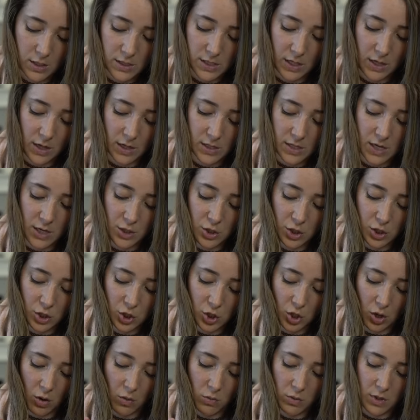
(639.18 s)
Is it because I
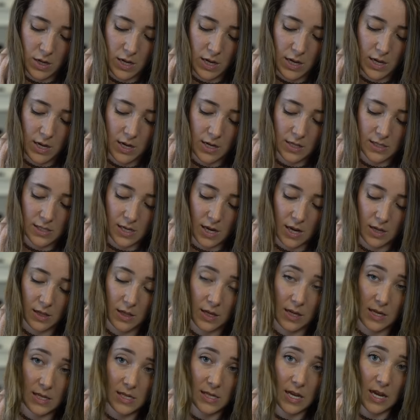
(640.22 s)
just toned it and it's not
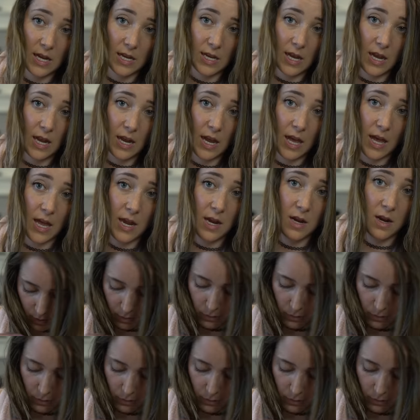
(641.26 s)
like sinking in?